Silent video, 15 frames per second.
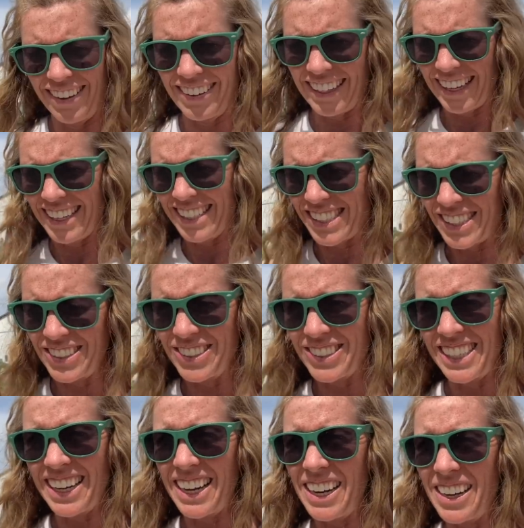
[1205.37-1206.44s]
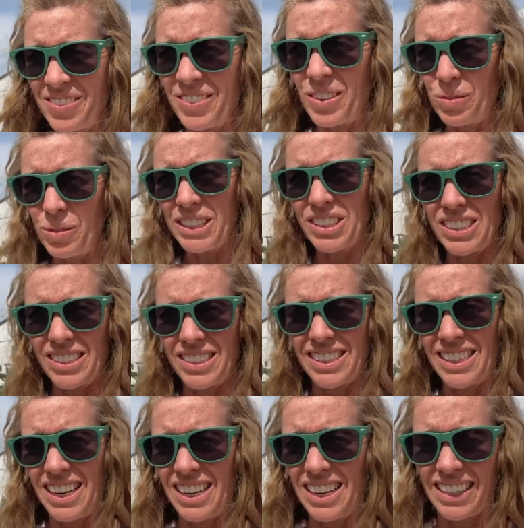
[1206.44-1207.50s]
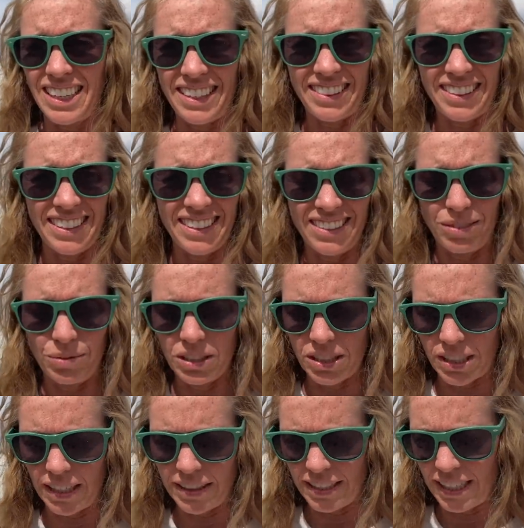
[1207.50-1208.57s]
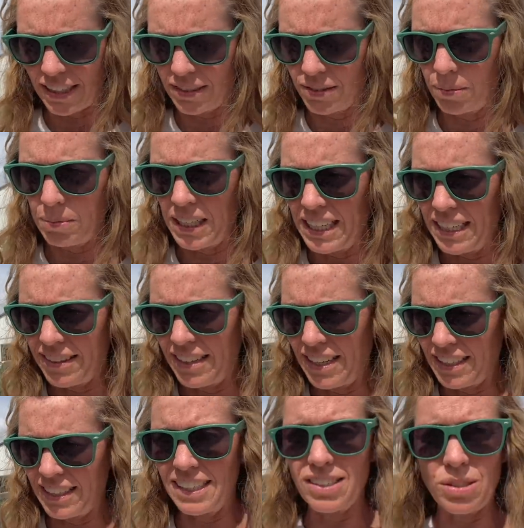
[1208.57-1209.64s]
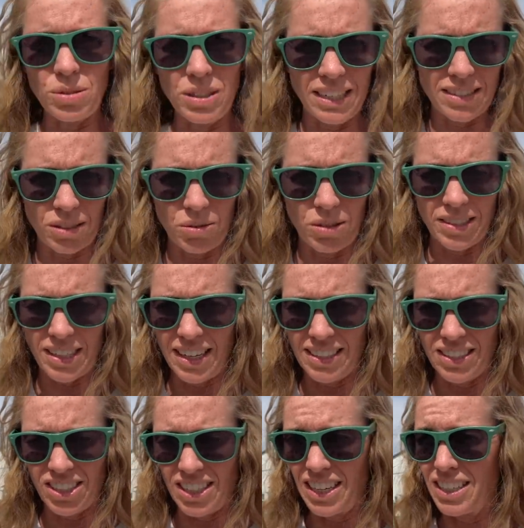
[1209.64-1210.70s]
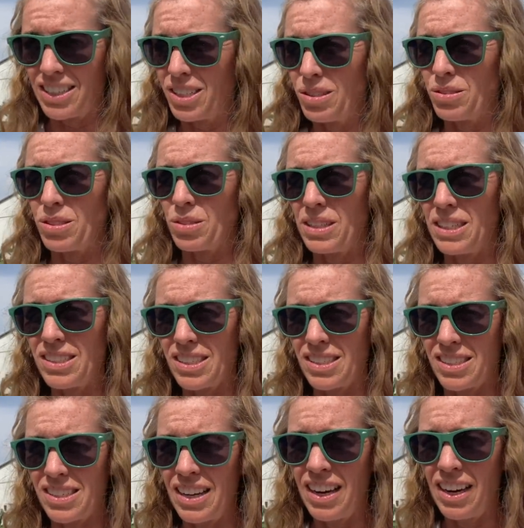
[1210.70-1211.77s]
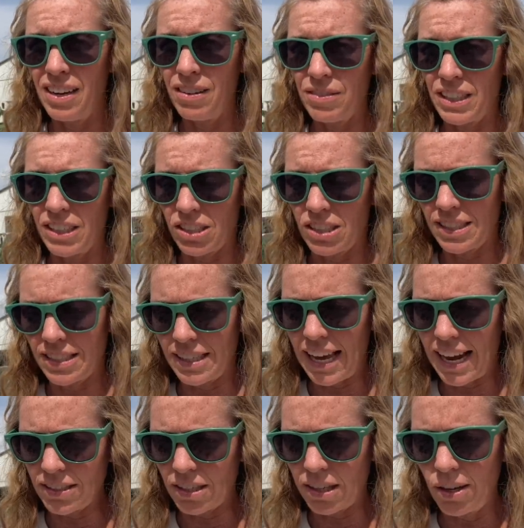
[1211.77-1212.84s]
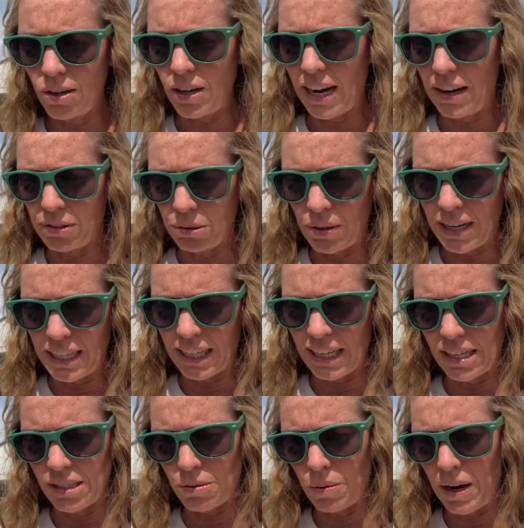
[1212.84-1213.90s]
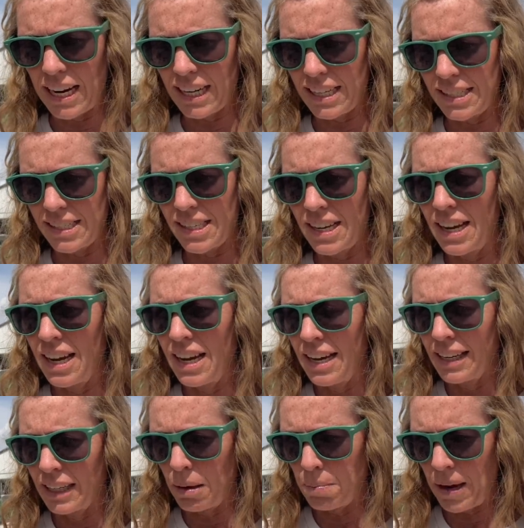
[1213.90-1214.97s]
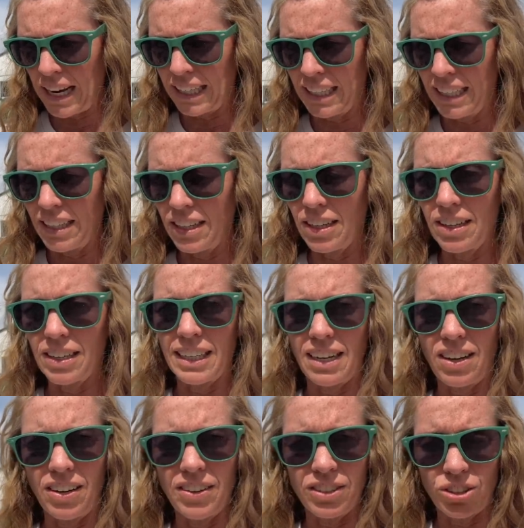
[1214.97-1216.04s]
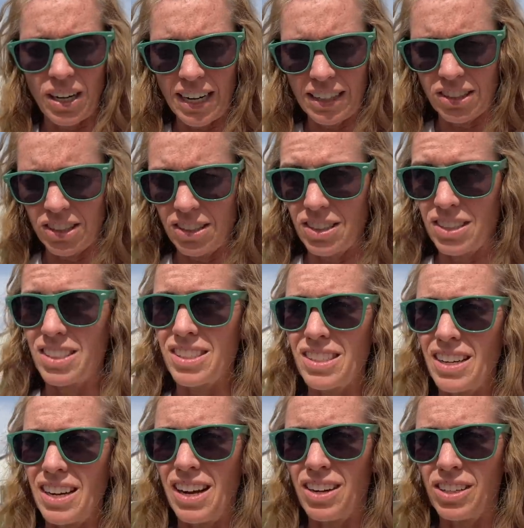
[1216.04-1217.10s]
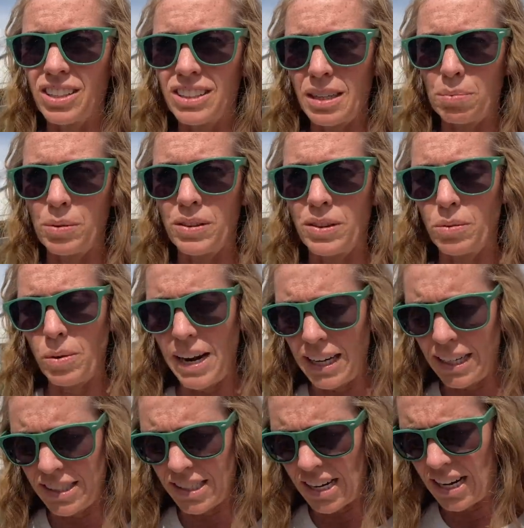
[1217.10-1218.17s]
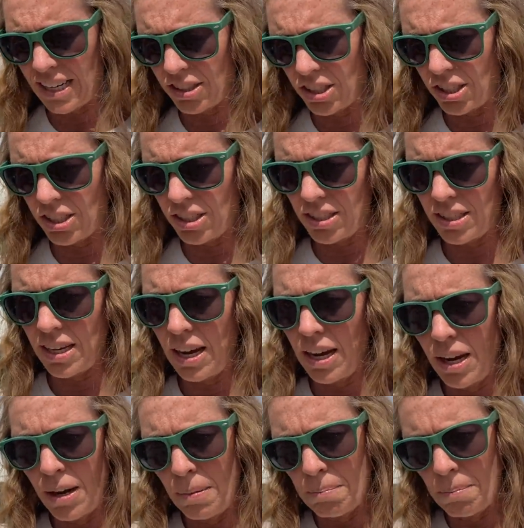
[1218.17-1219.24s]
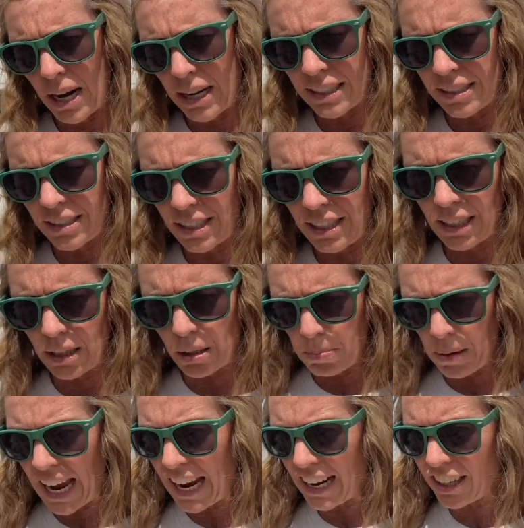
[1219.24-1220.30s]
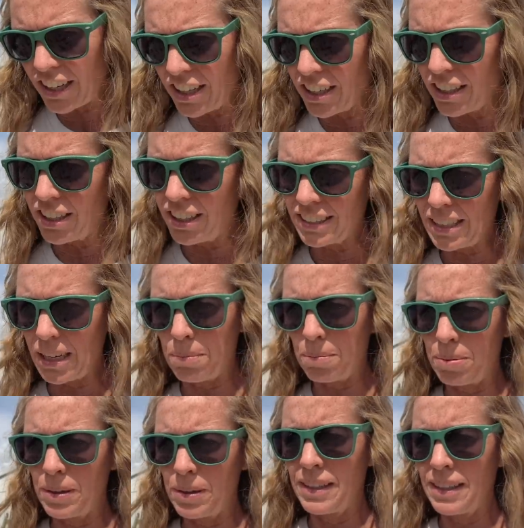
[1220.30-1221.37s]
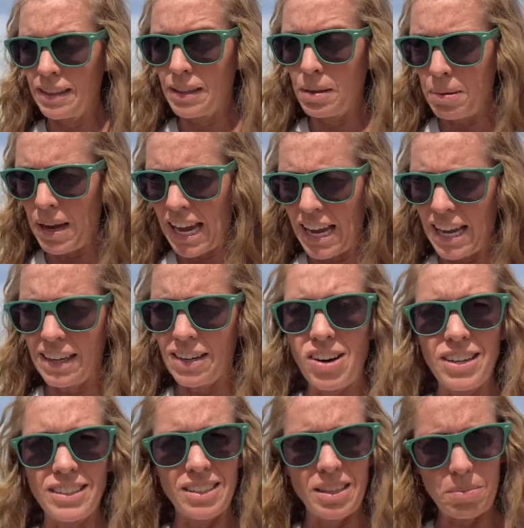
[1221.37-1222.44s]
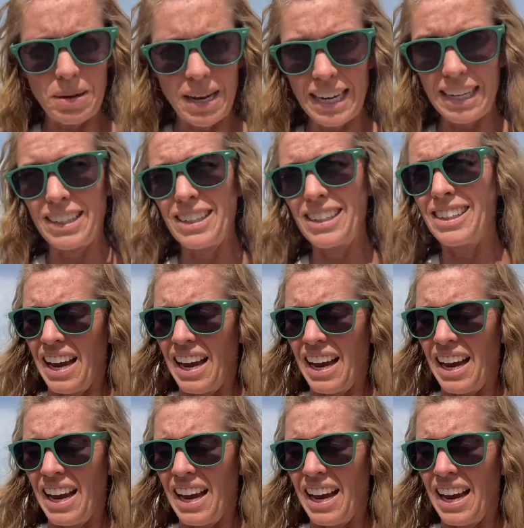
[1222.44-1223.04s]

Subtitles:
Okay, it's go time. We just got the text from Ethan. He's doing his corn silage today too. So he just finished his last load. I have to run and get his wagons, get back here, get all the tractors hooked up with their wagon snatchers. Mark is gonna get the bagger hooked up, the bag onto the bagger.